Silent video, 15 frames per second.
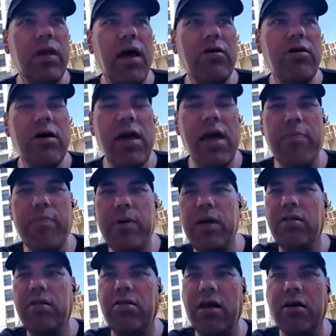yeah, you can't
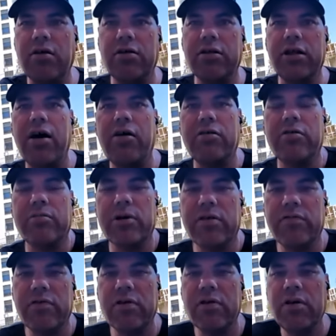be singled out or
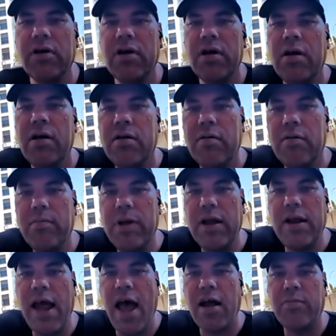whatever. Be
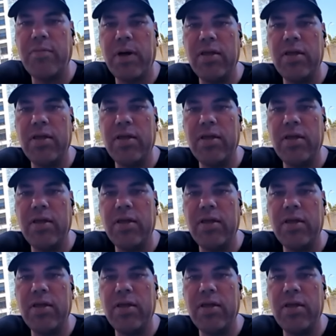attacked